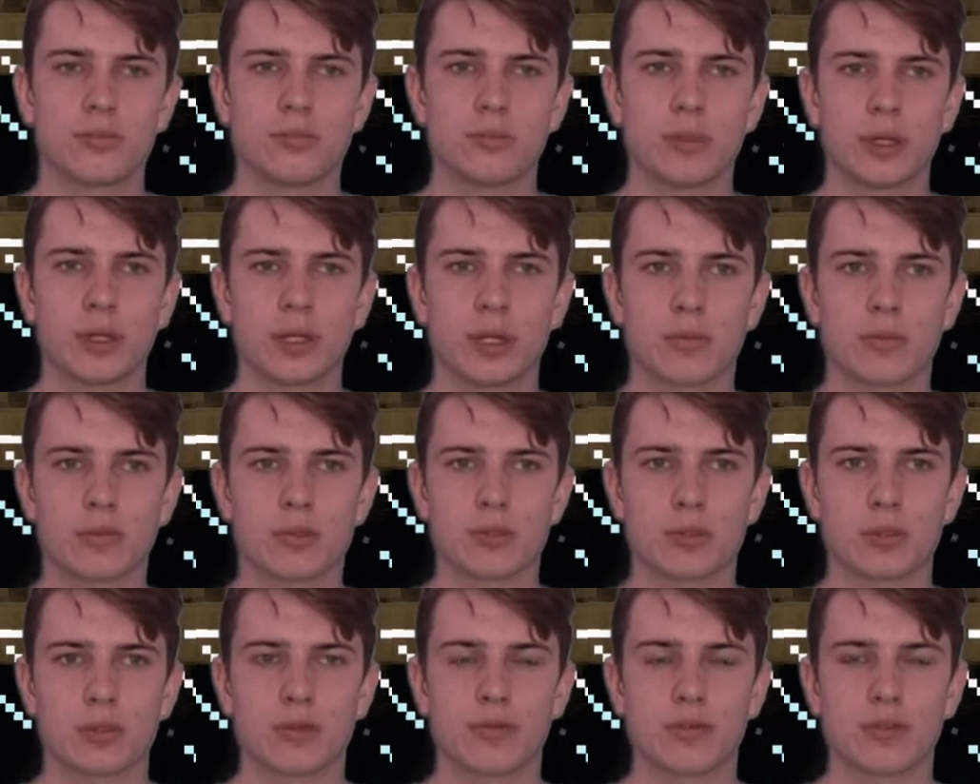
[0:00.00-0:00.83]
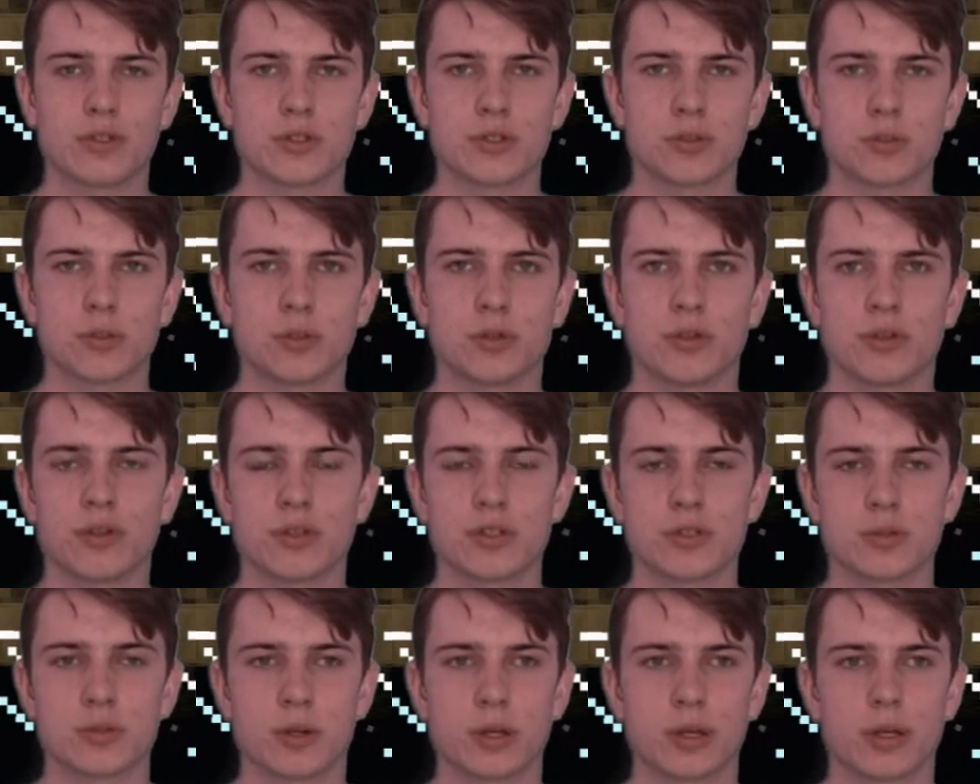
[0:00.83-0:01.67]
but I'm sure if there's a will,
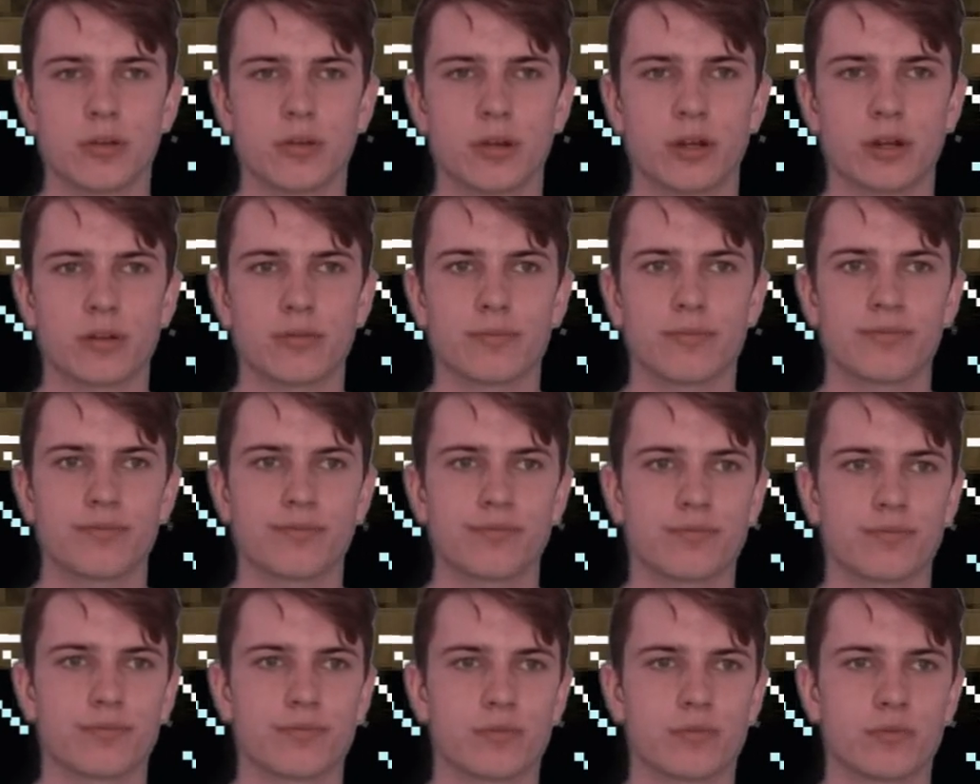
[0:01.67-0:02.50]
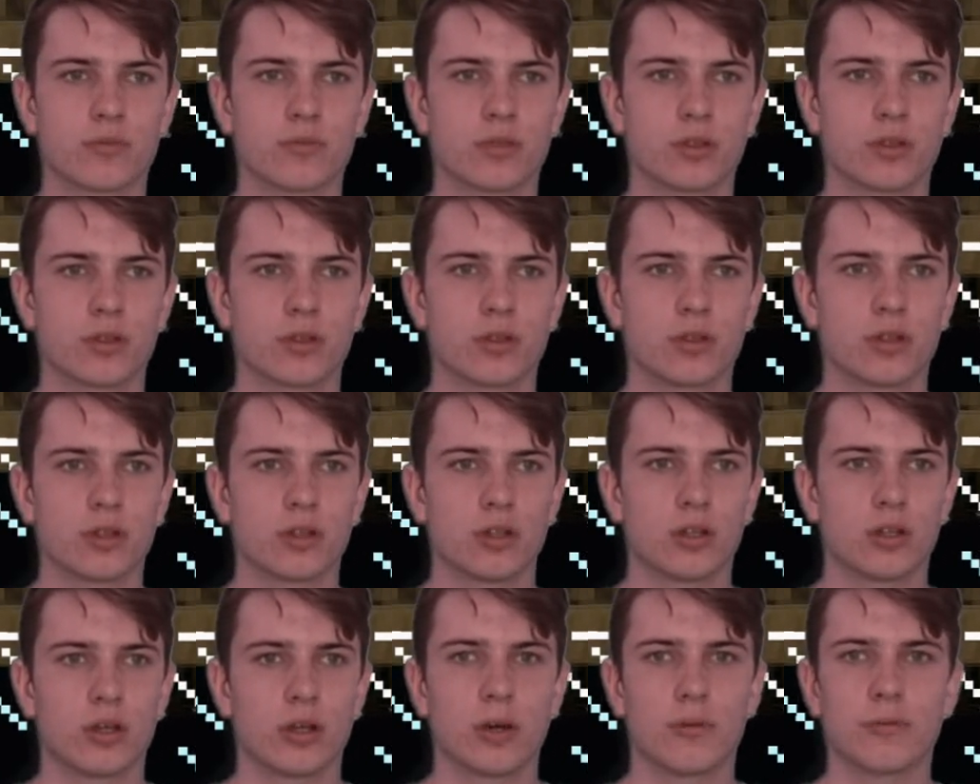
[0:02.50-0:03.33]
there's a way, right?
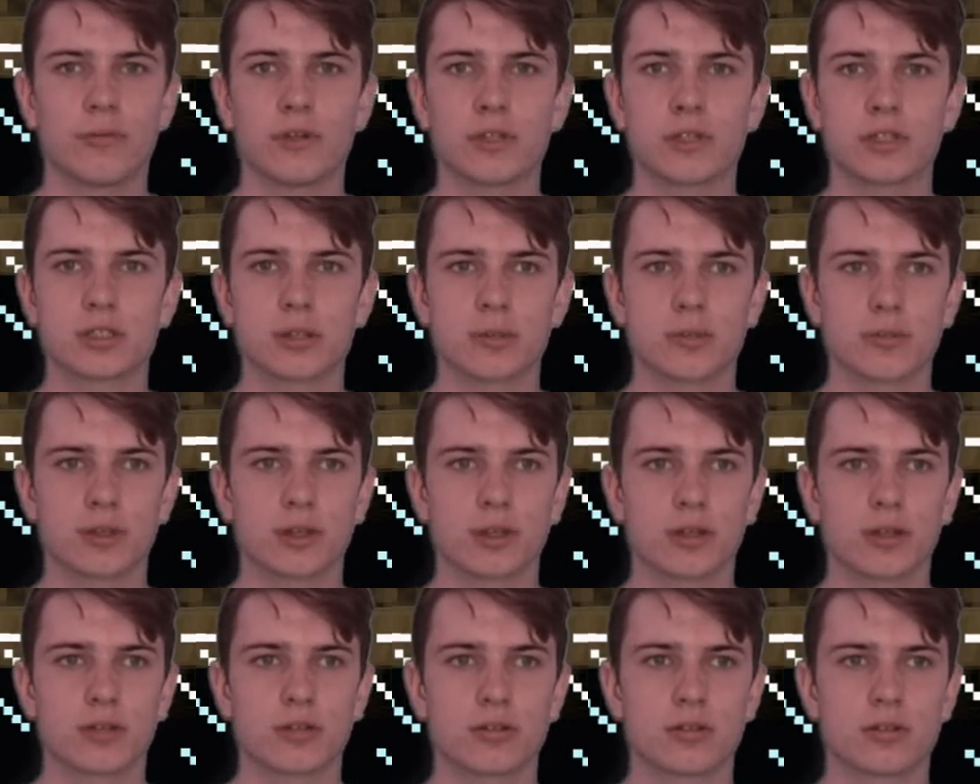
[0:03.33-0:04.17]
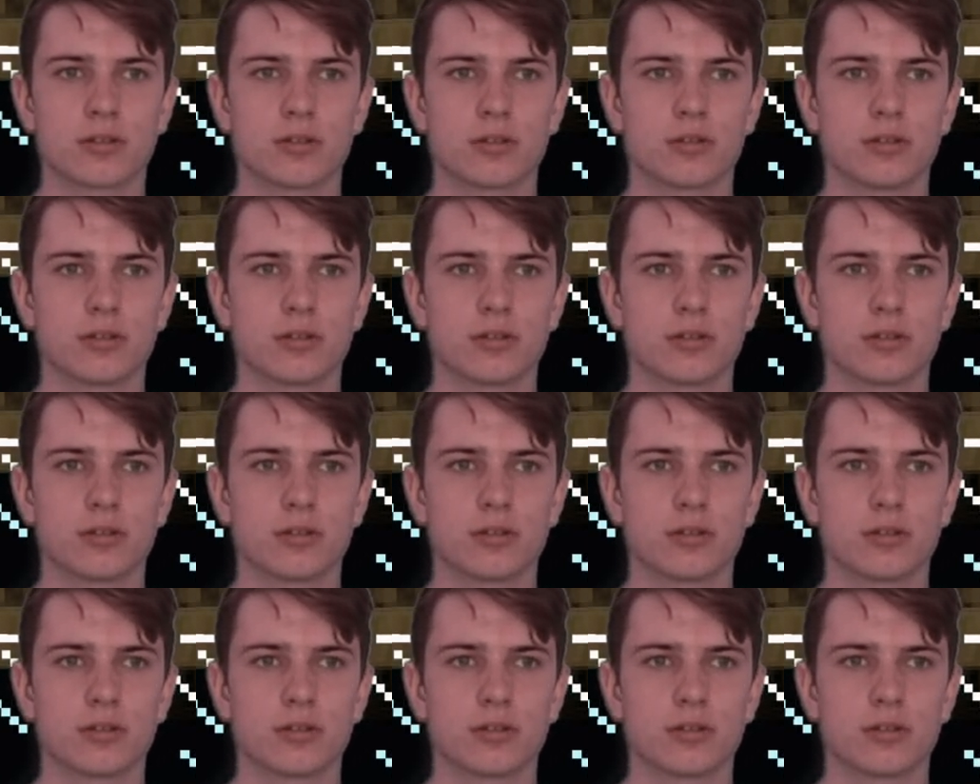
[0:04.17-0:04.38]
I'll figure something out.